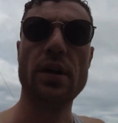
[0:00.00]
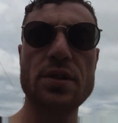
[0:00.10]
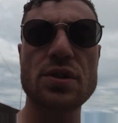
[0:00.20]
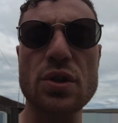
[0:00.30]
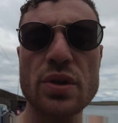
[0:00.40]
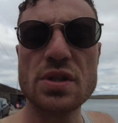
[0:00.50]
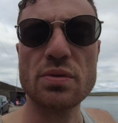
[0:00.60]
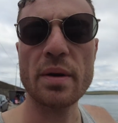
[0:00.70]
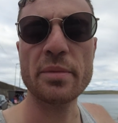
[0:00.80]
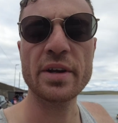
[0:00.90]
I just took a
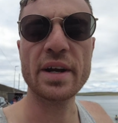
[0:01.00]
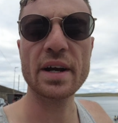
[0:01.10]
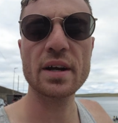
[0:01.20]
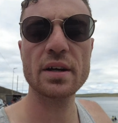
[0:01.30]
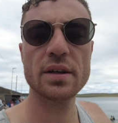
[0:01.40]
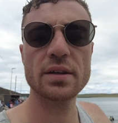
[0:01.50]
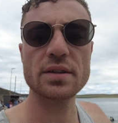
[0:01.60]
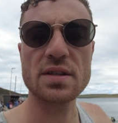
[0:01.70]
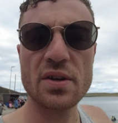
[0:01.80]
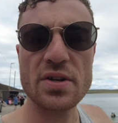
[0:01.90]
swim in here.
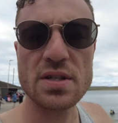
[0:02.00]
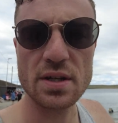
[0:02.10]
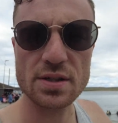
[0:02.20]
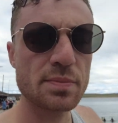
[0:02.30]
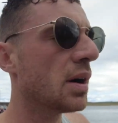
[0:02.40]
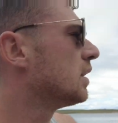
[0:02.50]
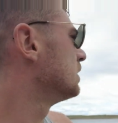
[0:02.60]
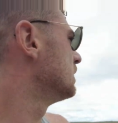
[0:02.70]
It's a nice little spot